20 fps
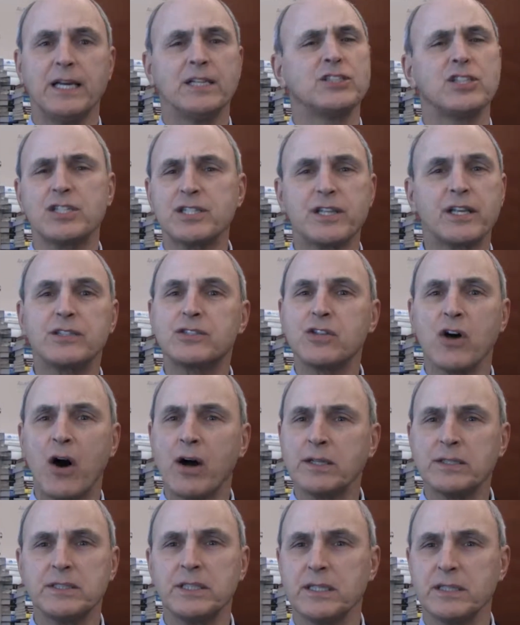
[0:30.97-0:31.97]
Just the
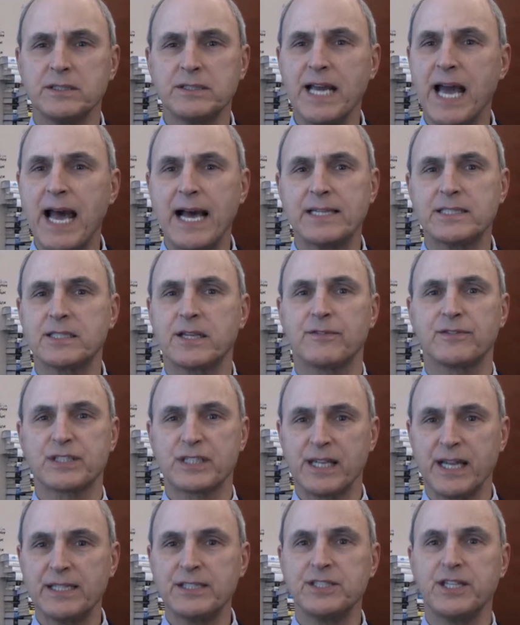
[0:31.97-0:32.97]
daunting task of
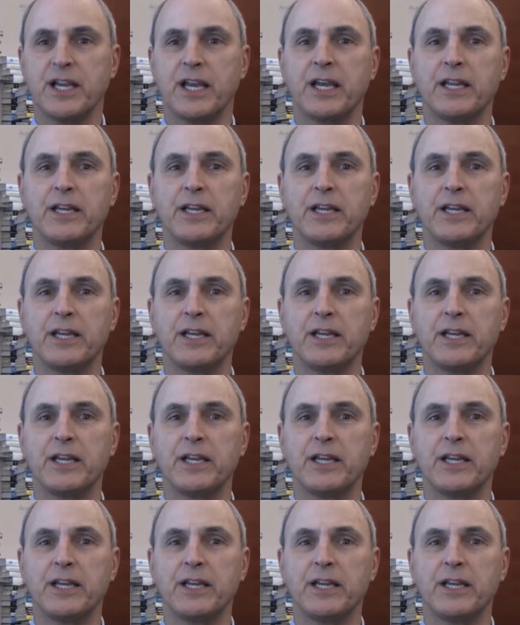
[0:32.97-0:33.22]
slicing